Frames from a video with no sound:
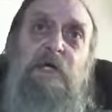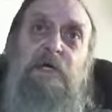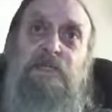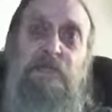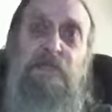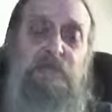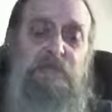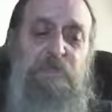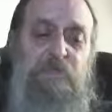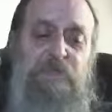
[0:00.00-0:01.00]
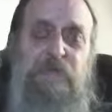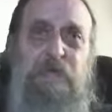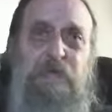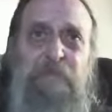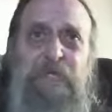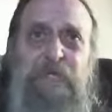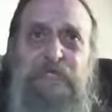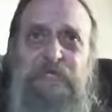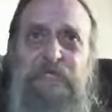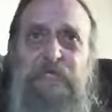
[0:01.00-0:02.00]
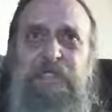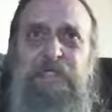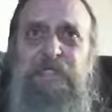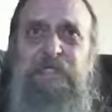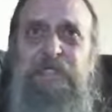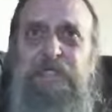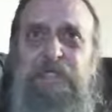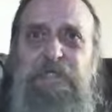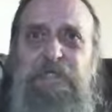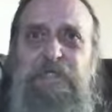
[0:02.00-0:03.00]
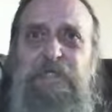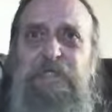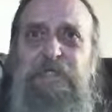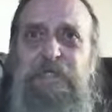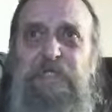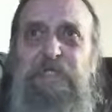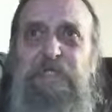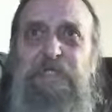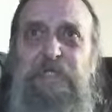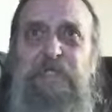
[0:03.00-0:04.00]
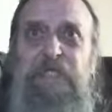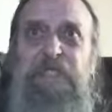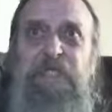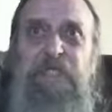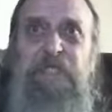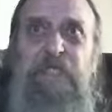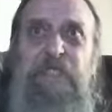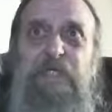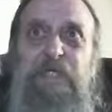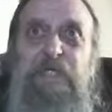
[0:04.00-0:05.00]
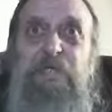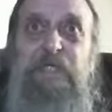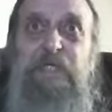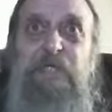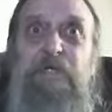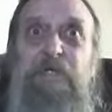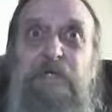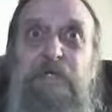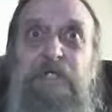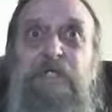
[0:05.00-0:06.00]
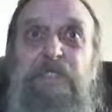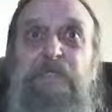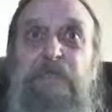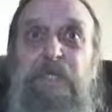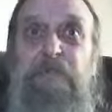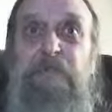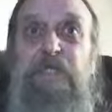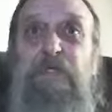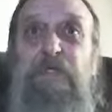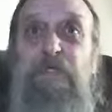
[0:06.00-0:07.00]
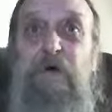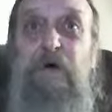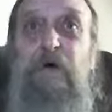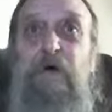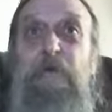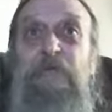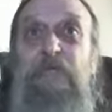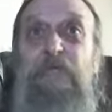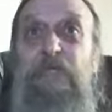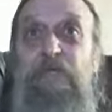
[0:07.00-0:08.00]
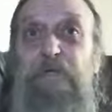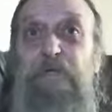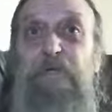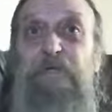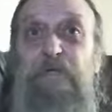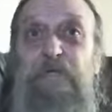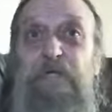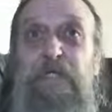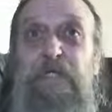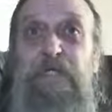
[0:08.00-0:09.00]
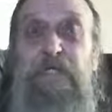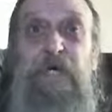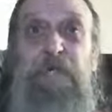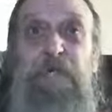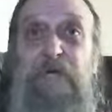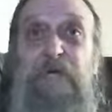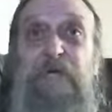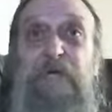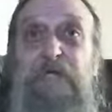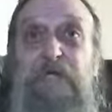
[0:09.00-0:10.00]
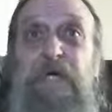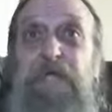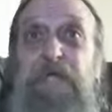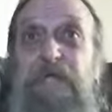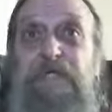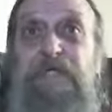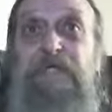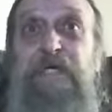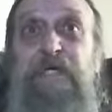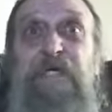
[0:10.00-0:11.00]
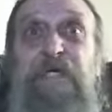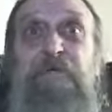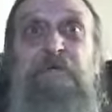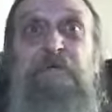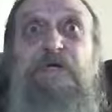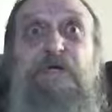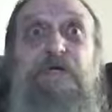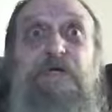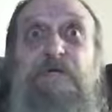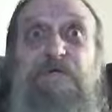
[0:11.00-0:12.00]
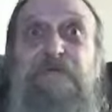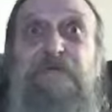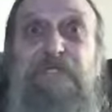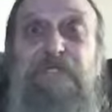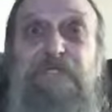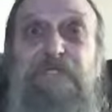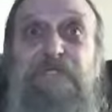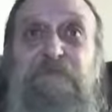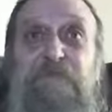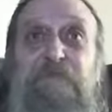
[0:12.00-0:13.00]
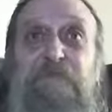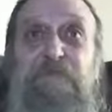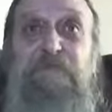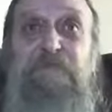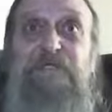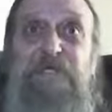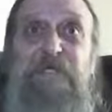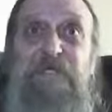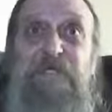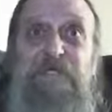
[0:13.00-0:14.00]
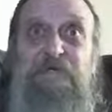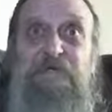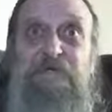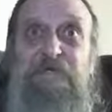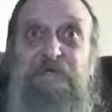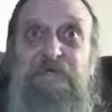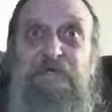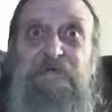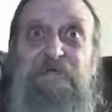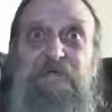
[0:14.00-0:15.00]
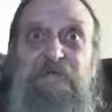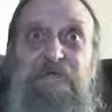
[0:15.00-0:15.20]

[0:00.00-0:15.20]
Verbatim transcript: So, does that make sense to you that, you know, these will be, I mean, only the cream of the crop, you know what I'm saying? And I'm not, I'm not saying I'm one of them or nothing, but I'm just saying, you